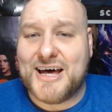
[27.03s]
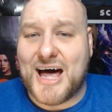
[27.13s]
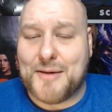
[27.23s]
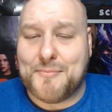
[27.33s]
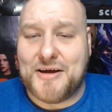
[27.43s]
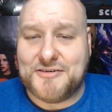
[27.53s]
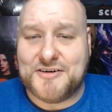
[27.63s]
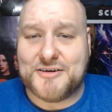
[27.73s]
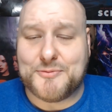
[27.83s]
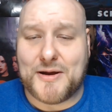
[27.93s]
I'll
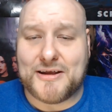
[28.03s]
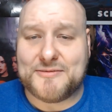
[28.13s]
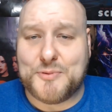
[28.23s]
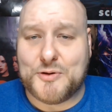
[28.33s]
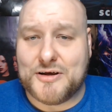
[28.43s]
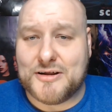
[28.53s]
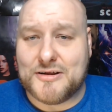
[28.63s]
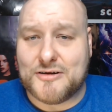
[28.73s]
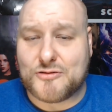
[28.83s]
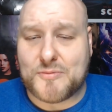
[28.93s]
mention as well as put it in
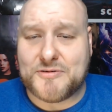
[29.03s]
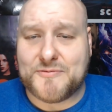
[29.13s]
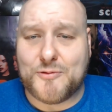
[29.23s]
the description